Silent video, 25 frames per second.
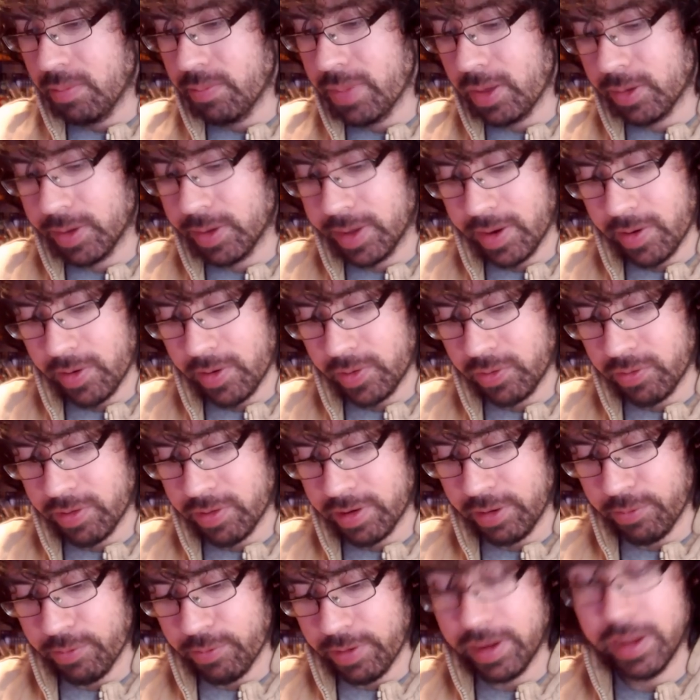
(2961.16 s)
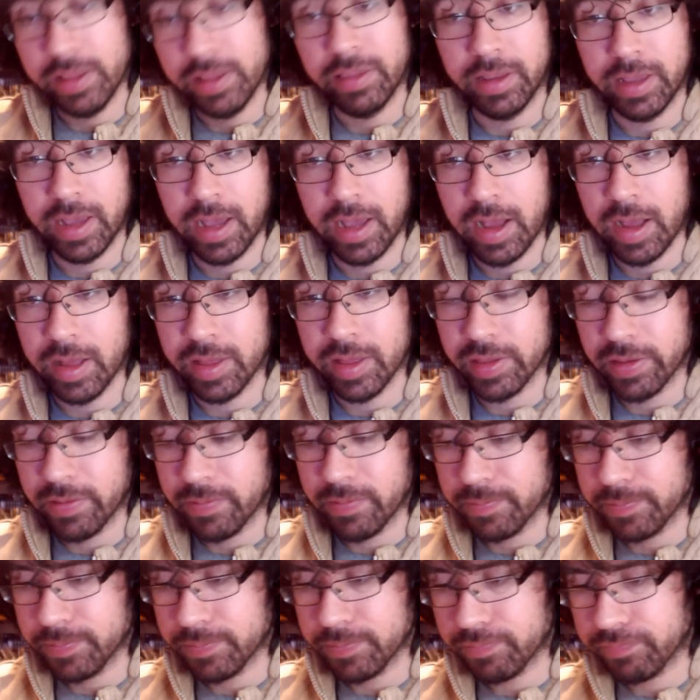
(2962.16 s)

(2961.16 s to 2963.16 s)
male character, anyway, in the cast.